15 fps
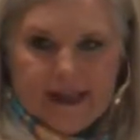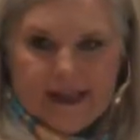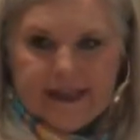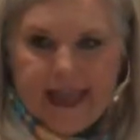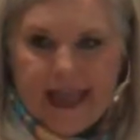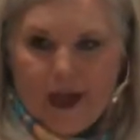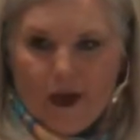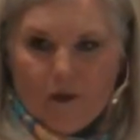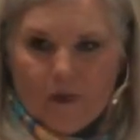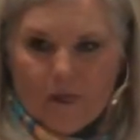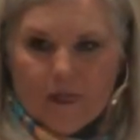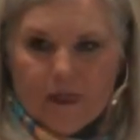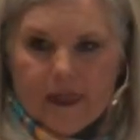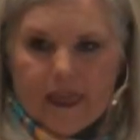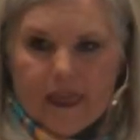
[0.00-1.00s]
Now,
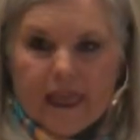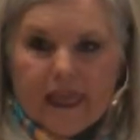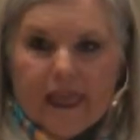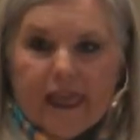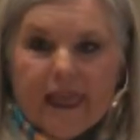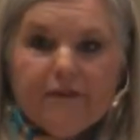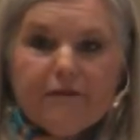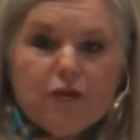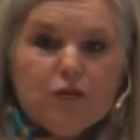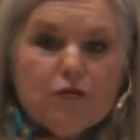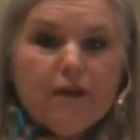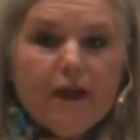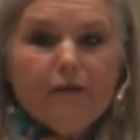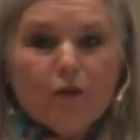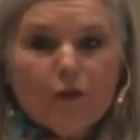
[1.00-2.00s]
if
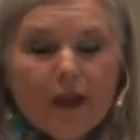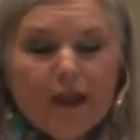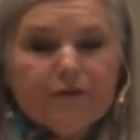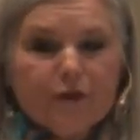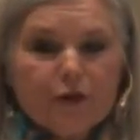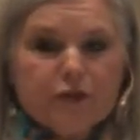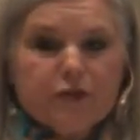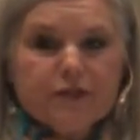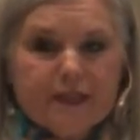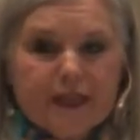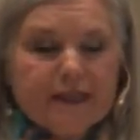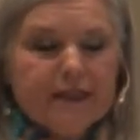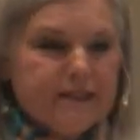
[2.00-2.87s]
you've ever read 1 and 2